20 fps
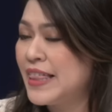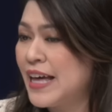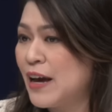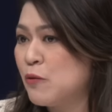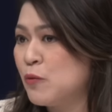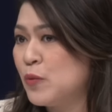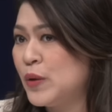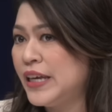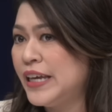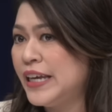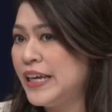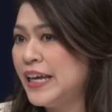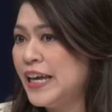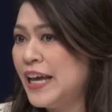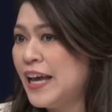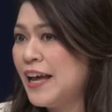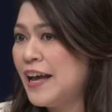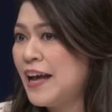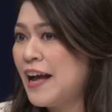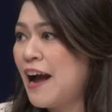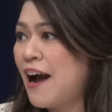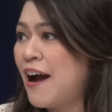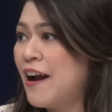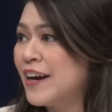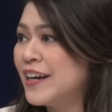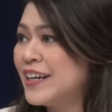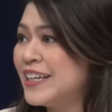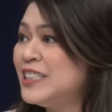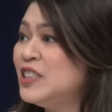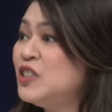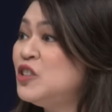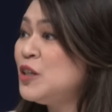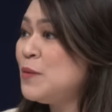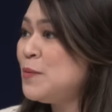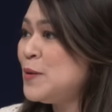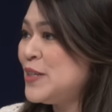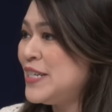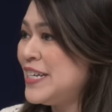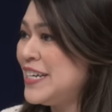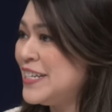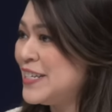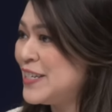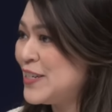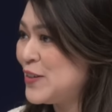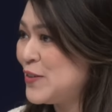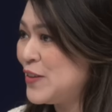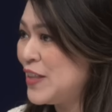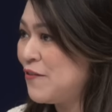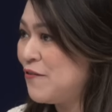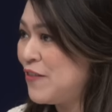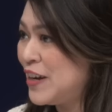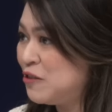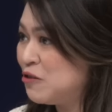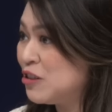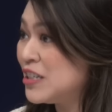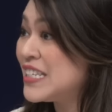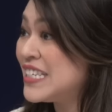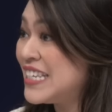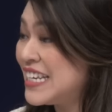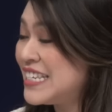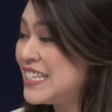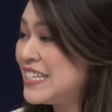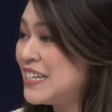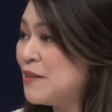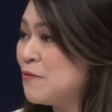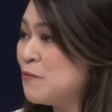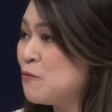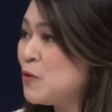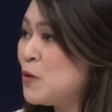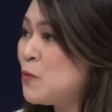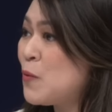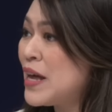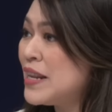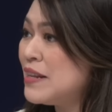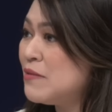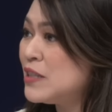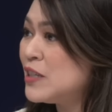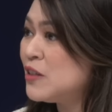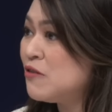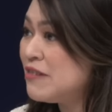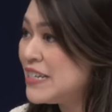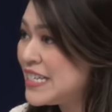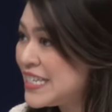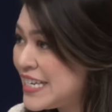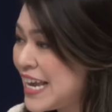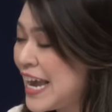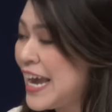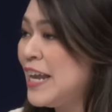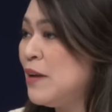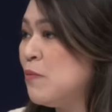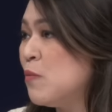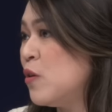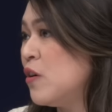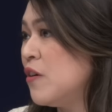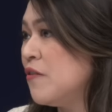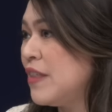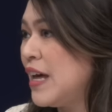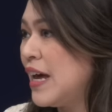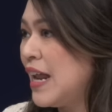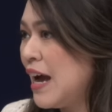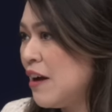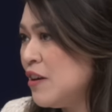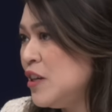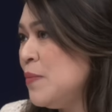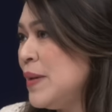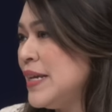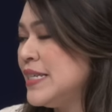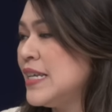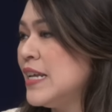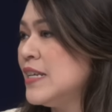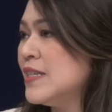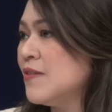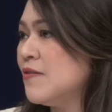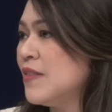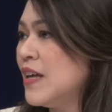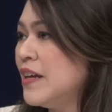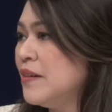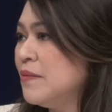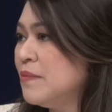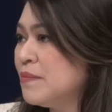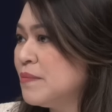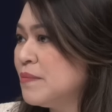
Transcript: that we are contributing to the federal system. We want to retain more of that. How do you make sense of that?